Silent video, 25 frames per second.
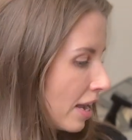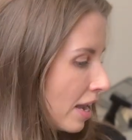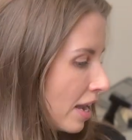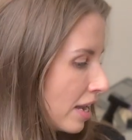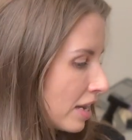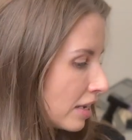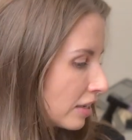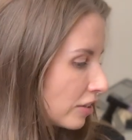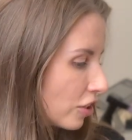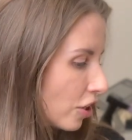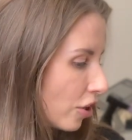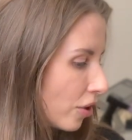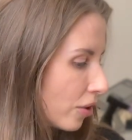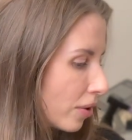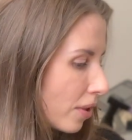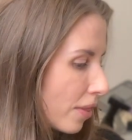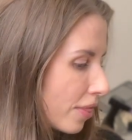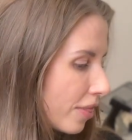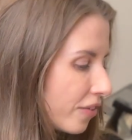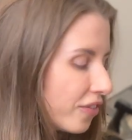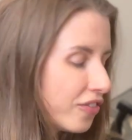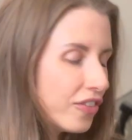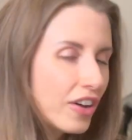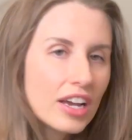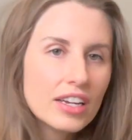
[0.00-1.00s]
So
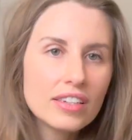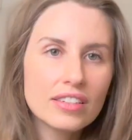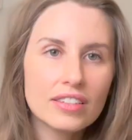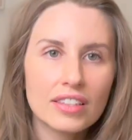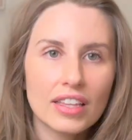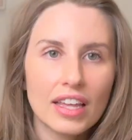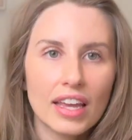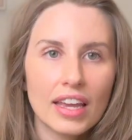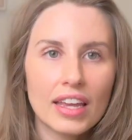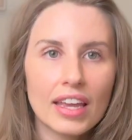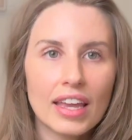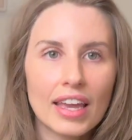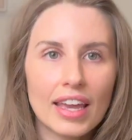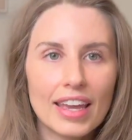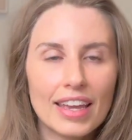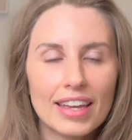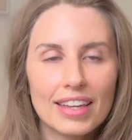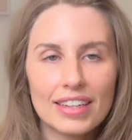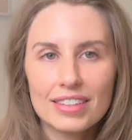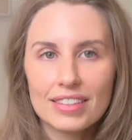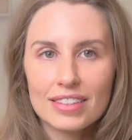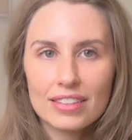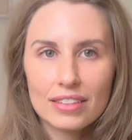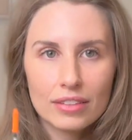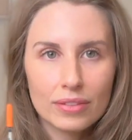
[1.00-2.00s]
the first thing
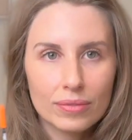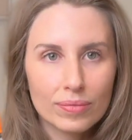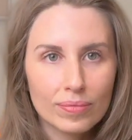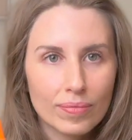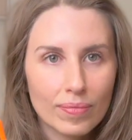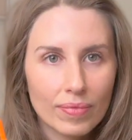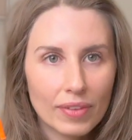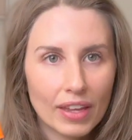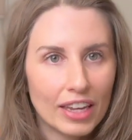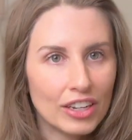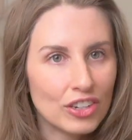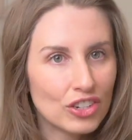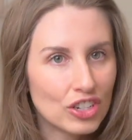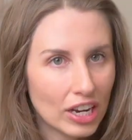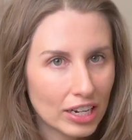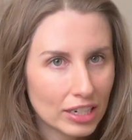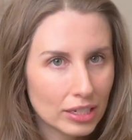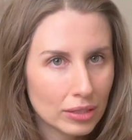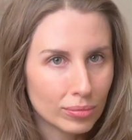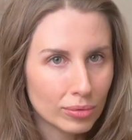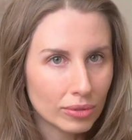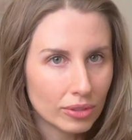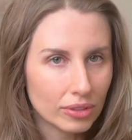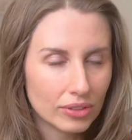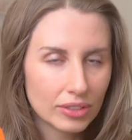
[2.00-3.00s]
is
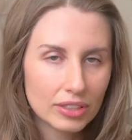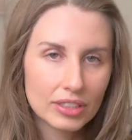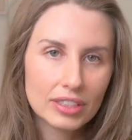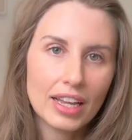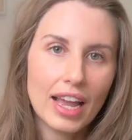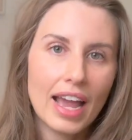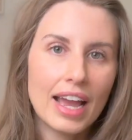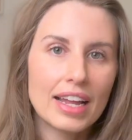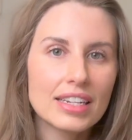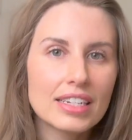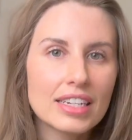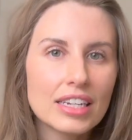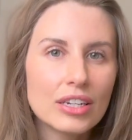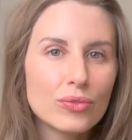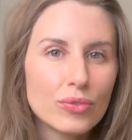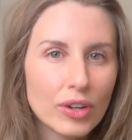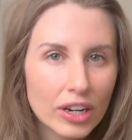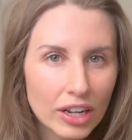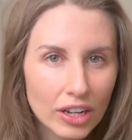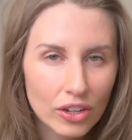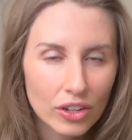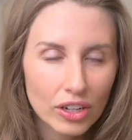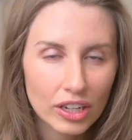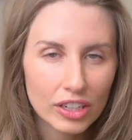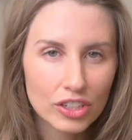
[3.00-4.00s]
injectables,
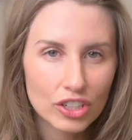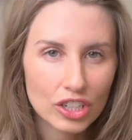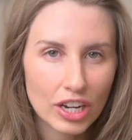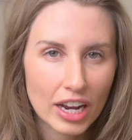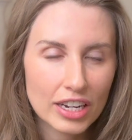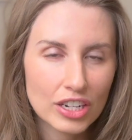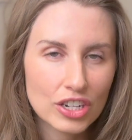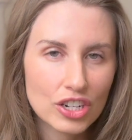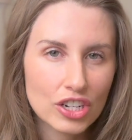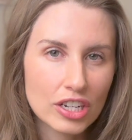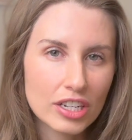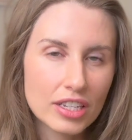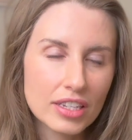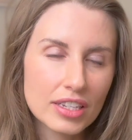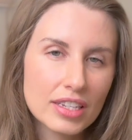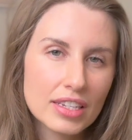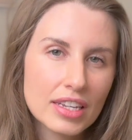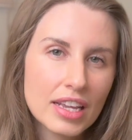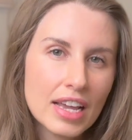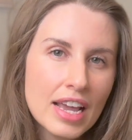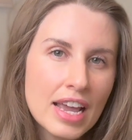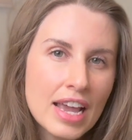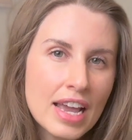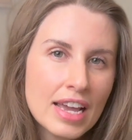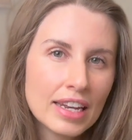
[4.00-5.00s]
anti-wrinkle injections.
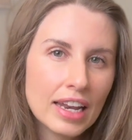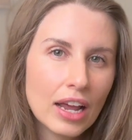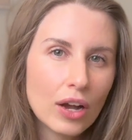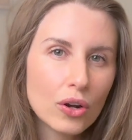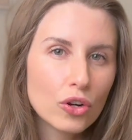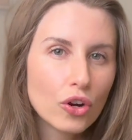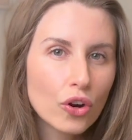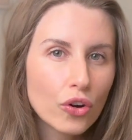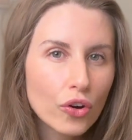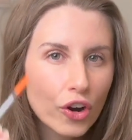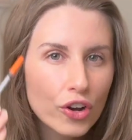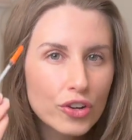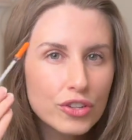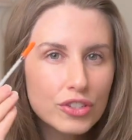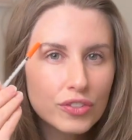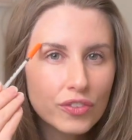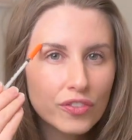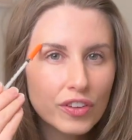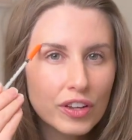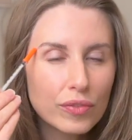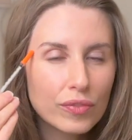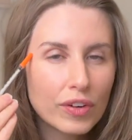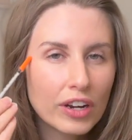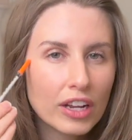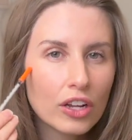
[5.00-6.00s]
Now, crow's
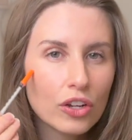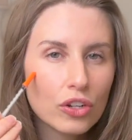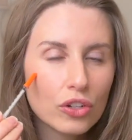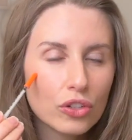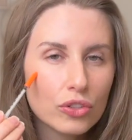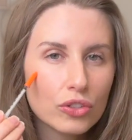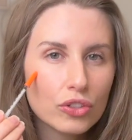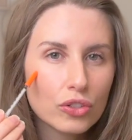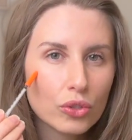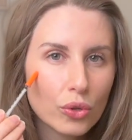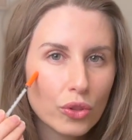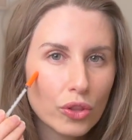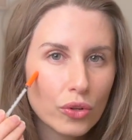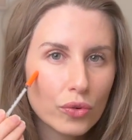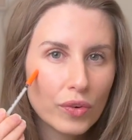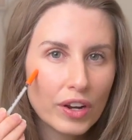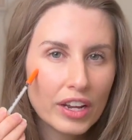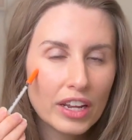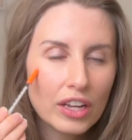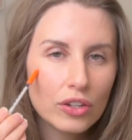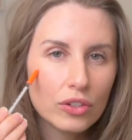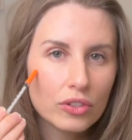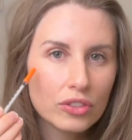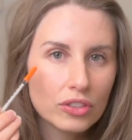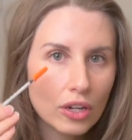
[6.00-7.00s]
feet wrinkles, or the
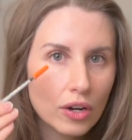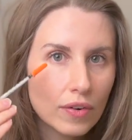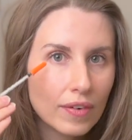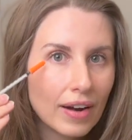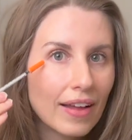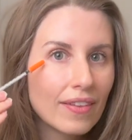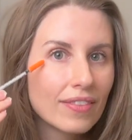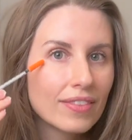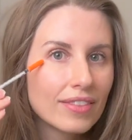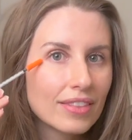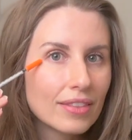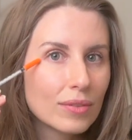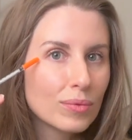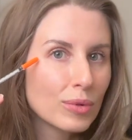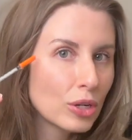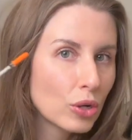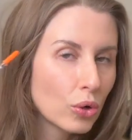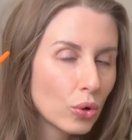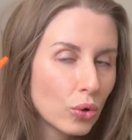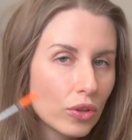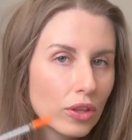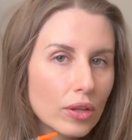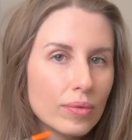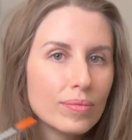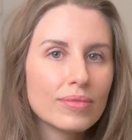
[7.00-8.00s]
wrinkles around, we
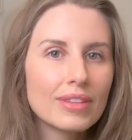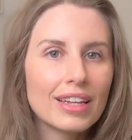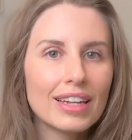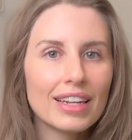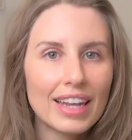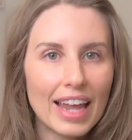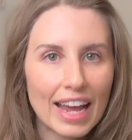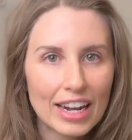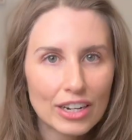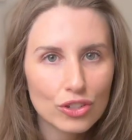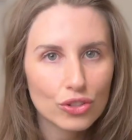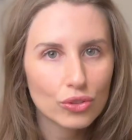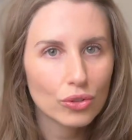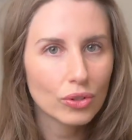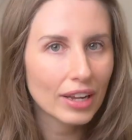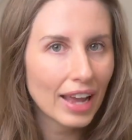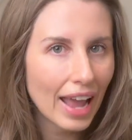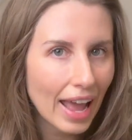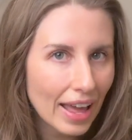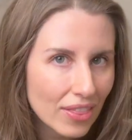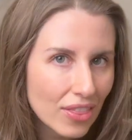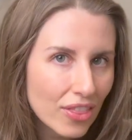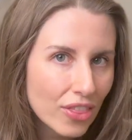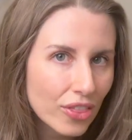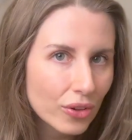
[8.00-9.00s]
call them the lateral
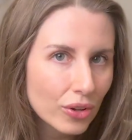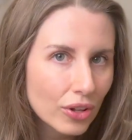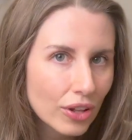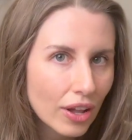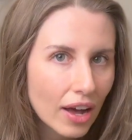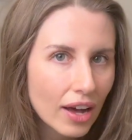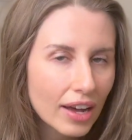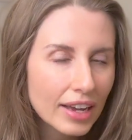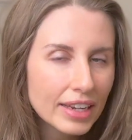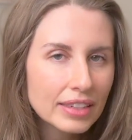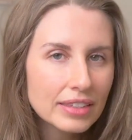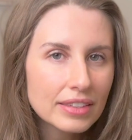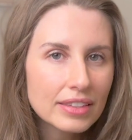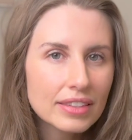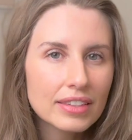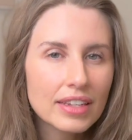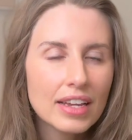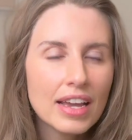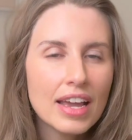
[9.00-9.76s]
canthal lines.